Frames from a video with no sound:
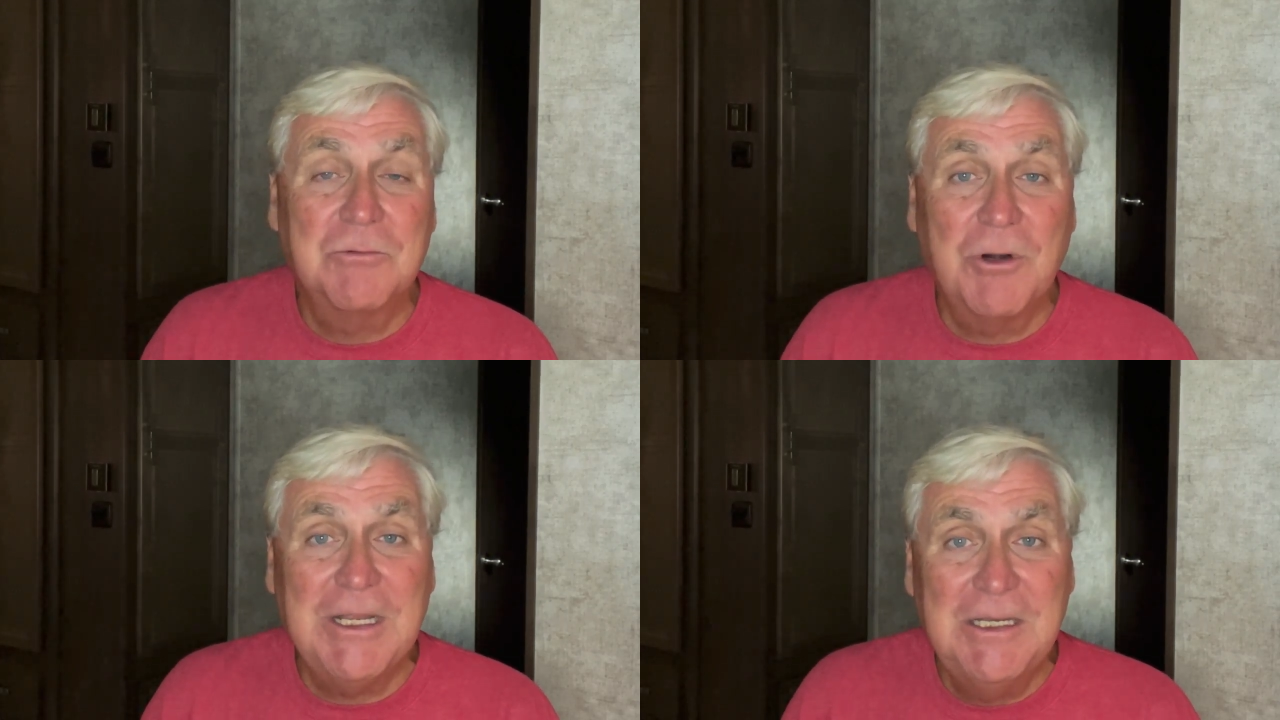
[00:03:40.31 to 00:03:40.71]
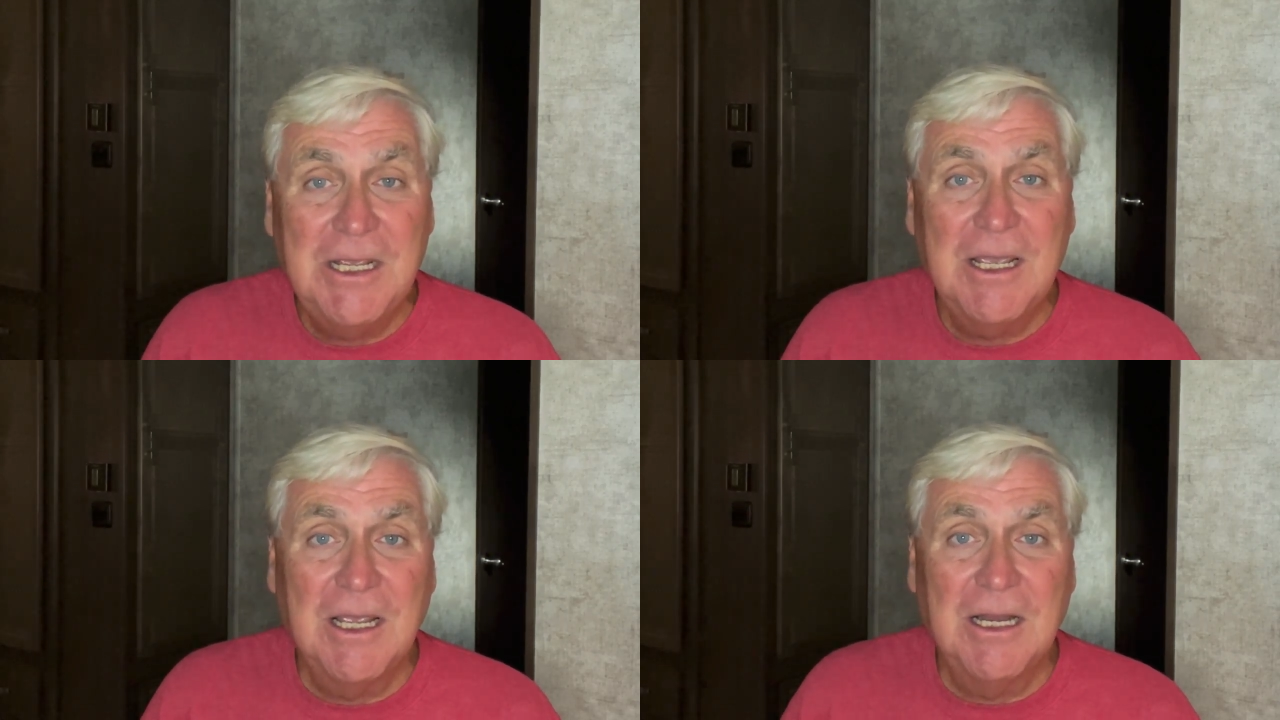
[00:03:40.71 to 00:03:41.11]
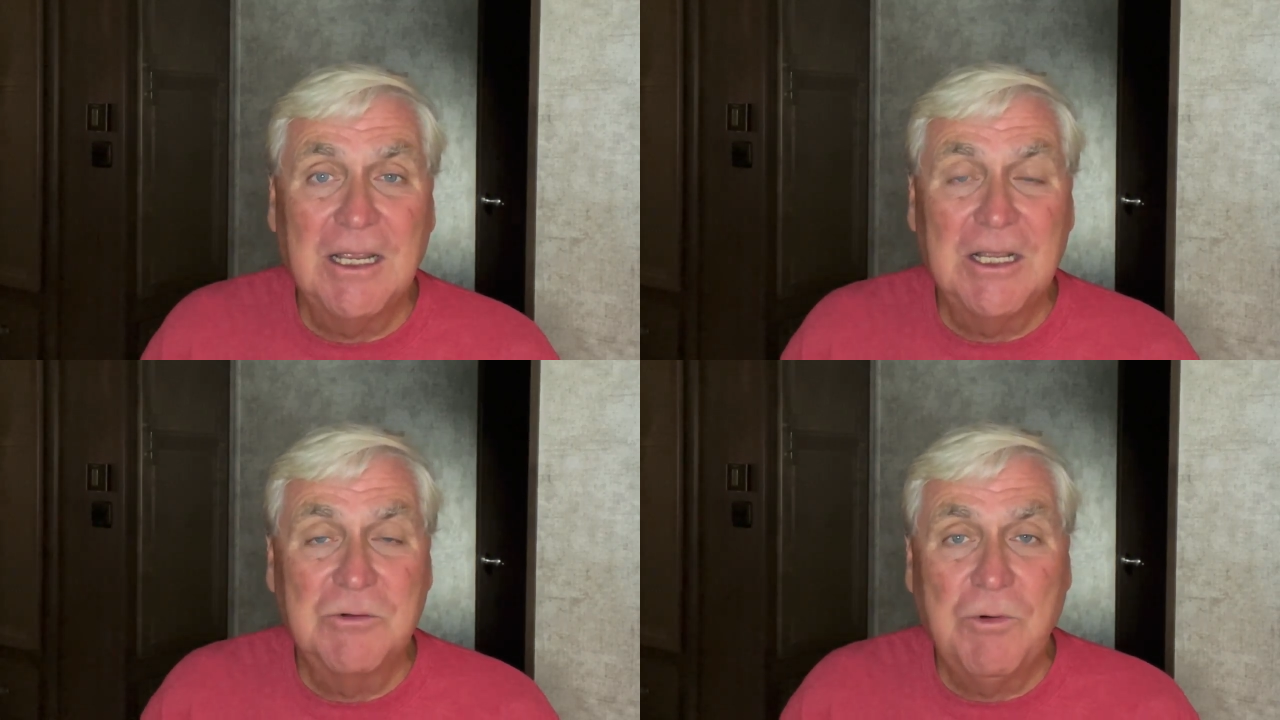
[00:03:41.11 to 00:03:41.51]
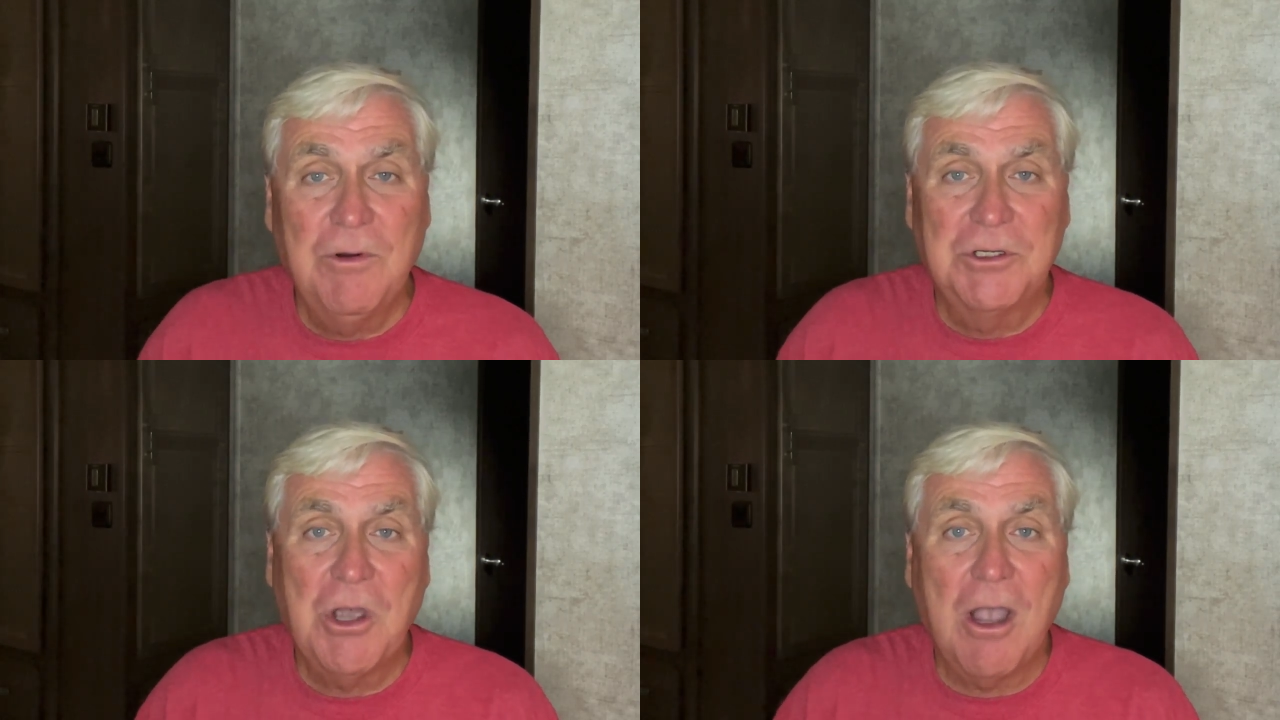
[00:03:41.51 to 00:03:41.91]
what he did is we
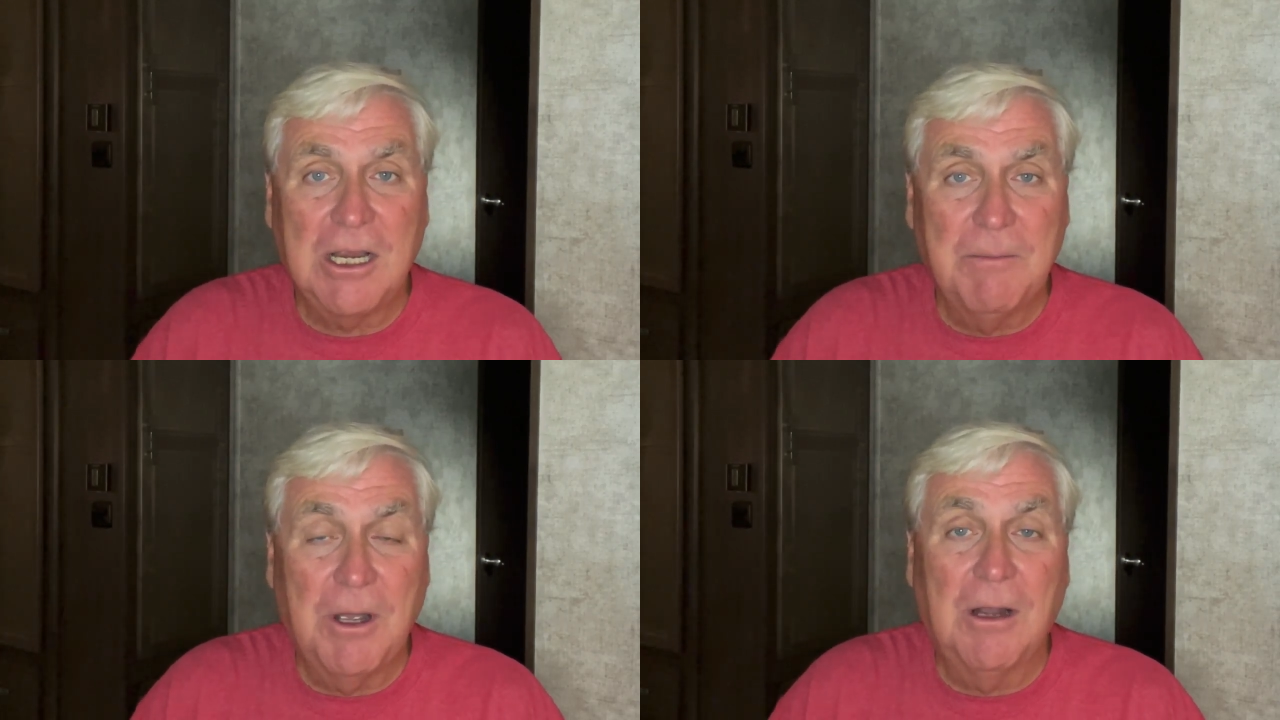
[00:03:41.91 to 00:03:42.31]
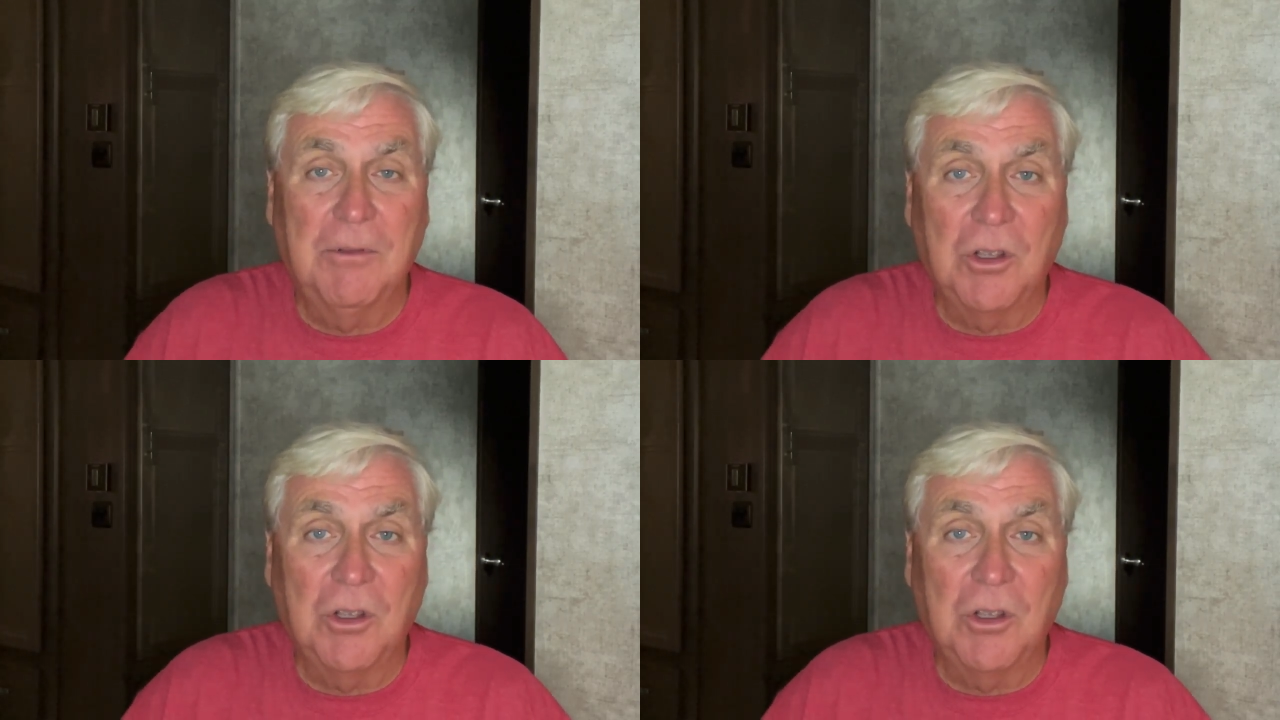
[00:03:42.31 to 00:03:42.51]
were talking about